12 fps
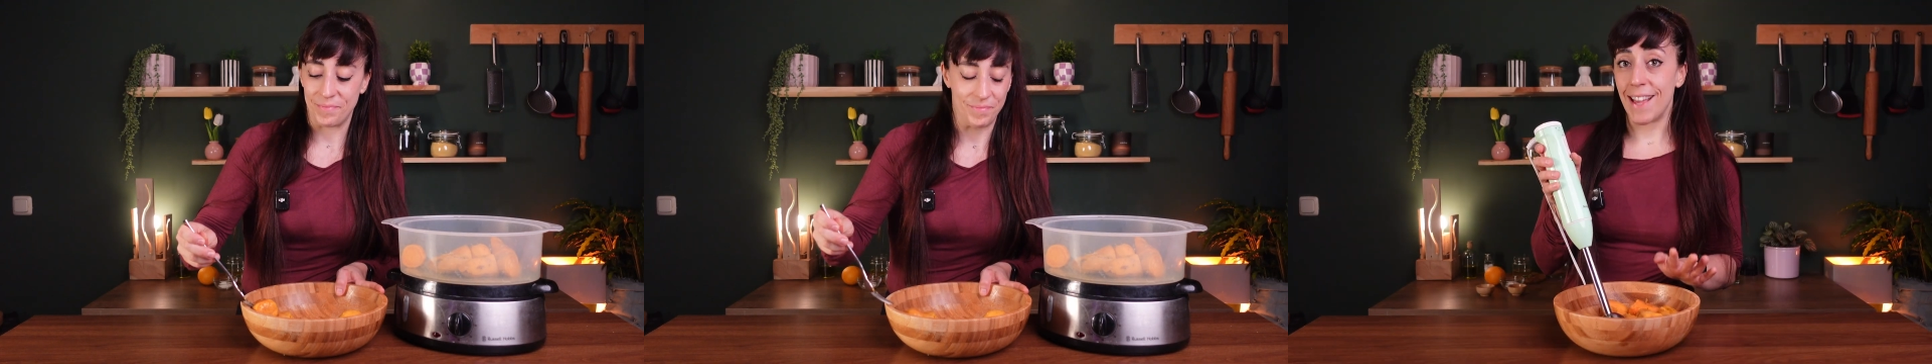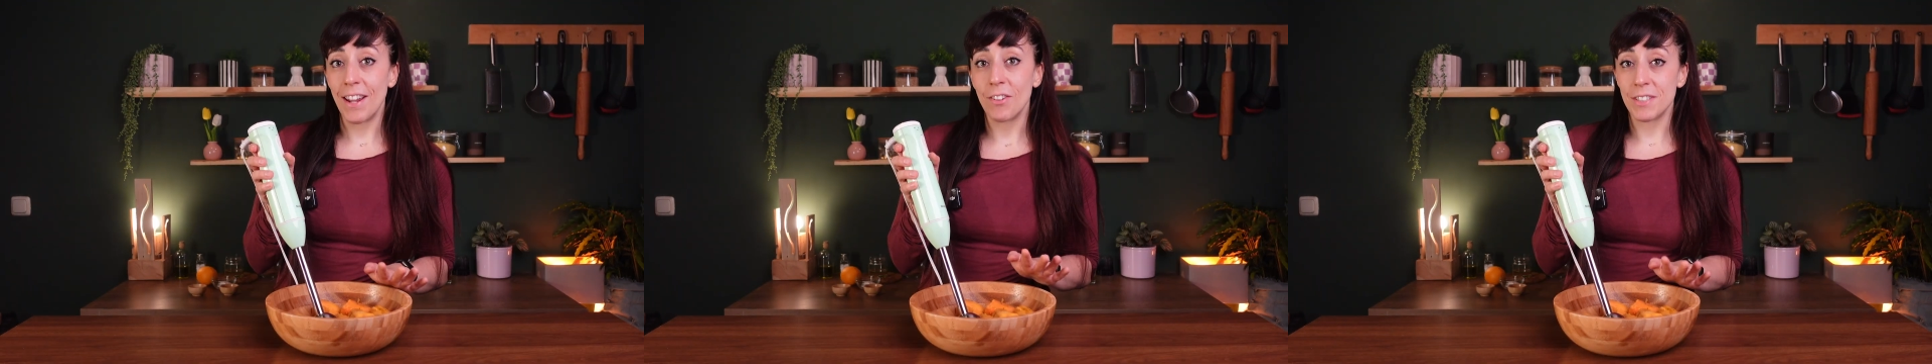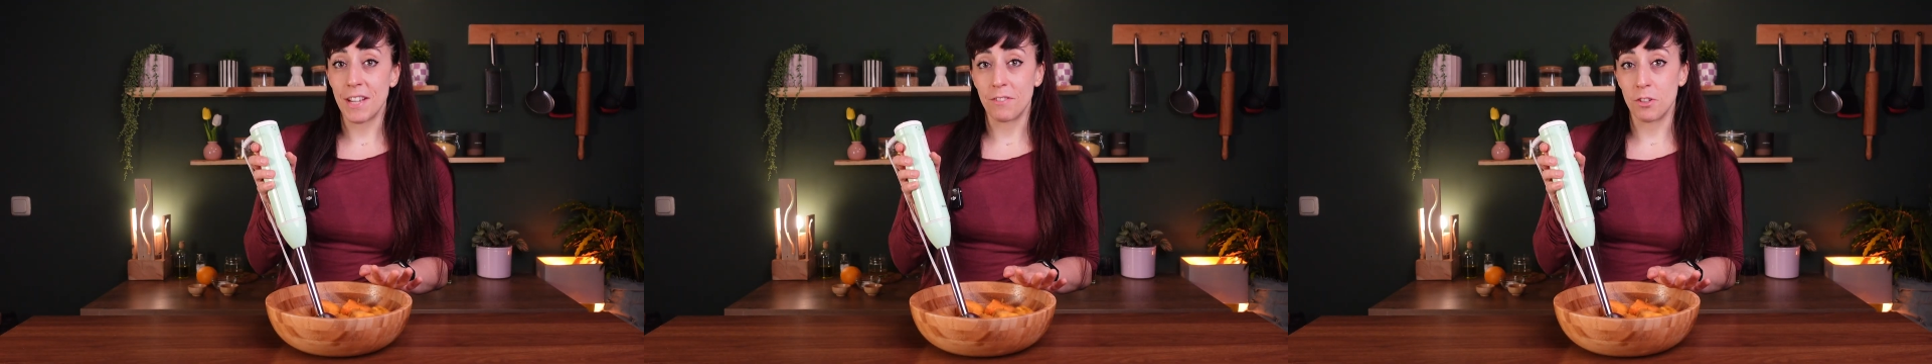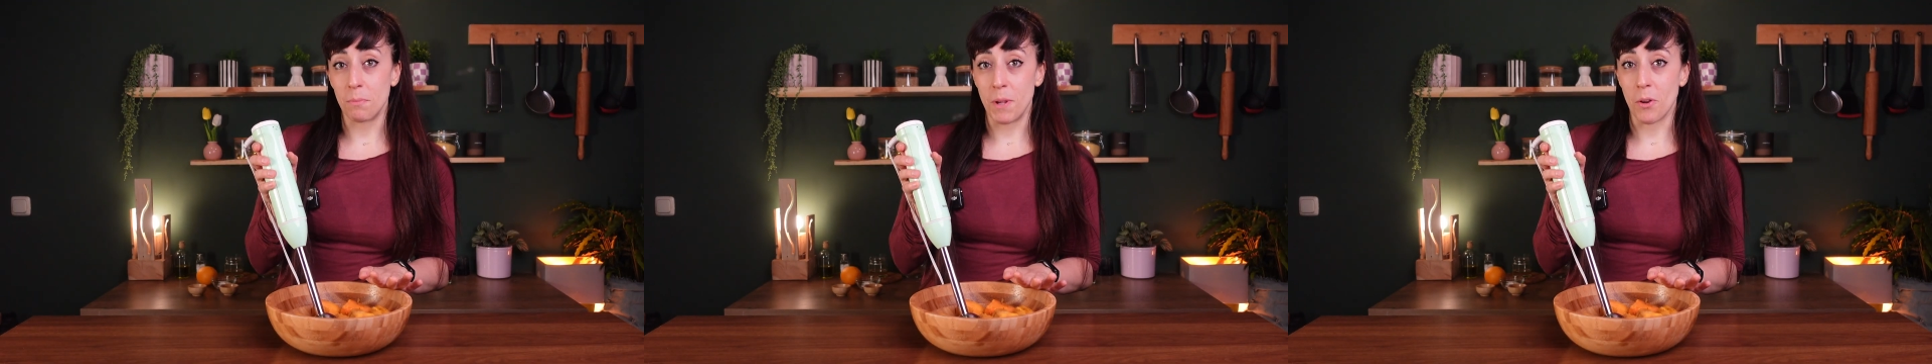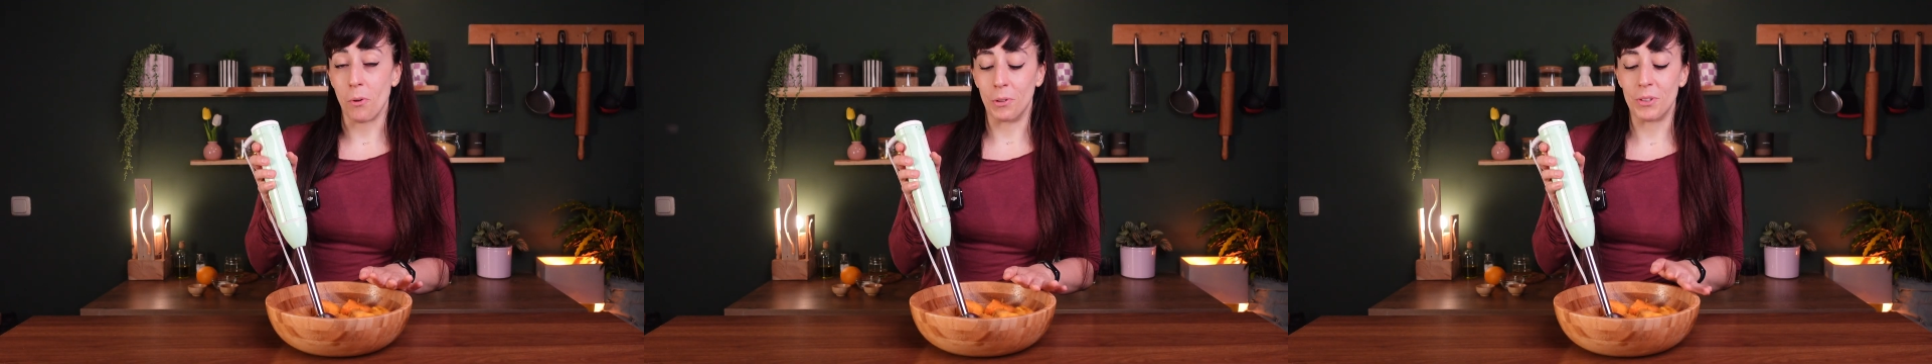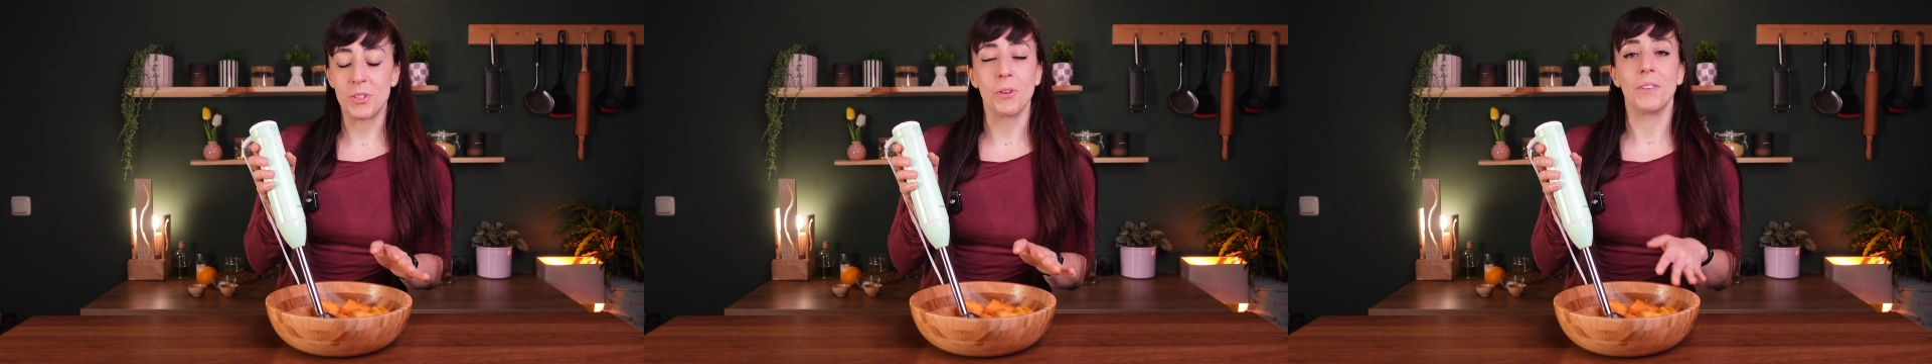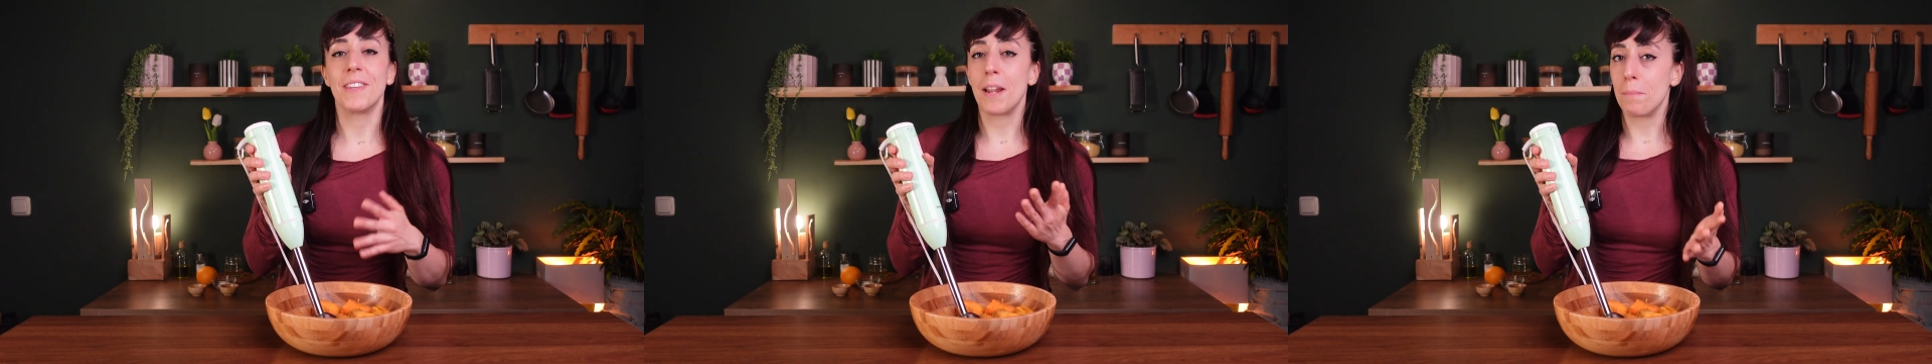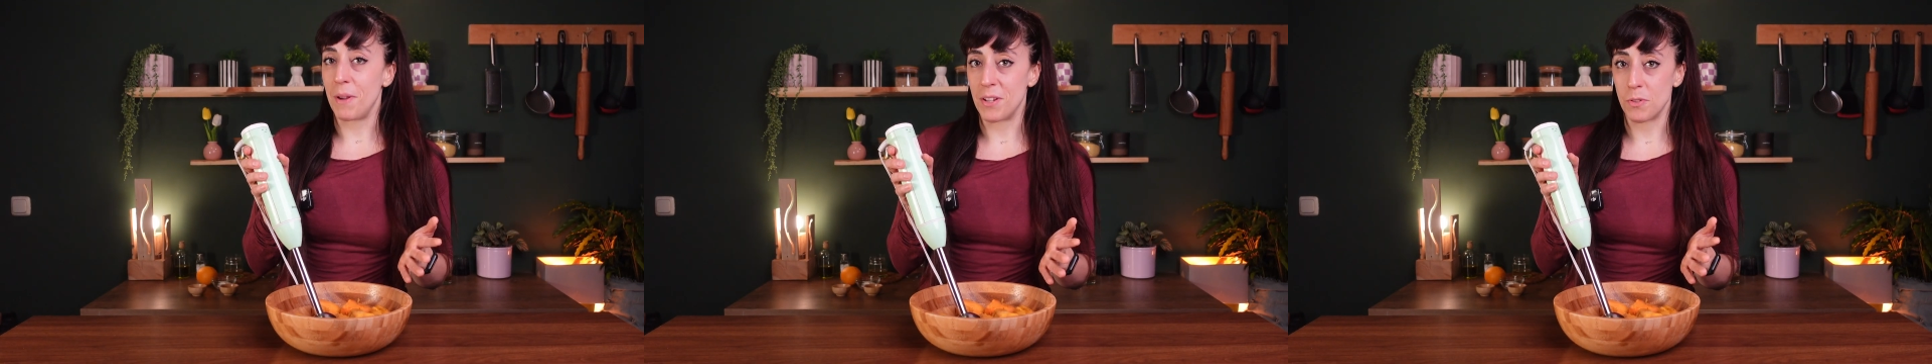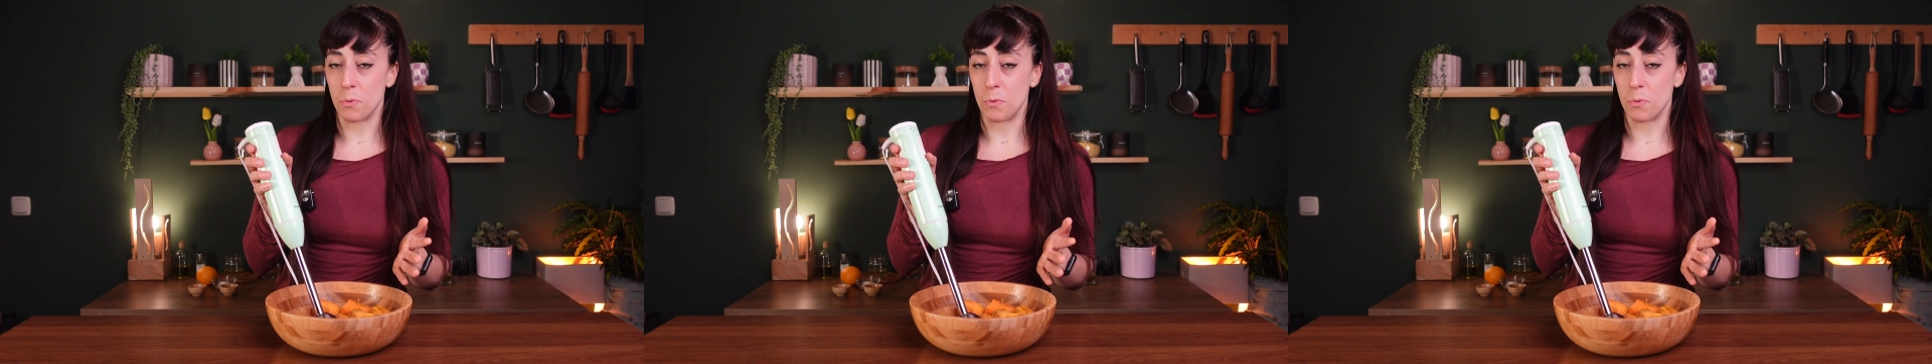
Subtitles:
They don't have to be cold, so 10 minutes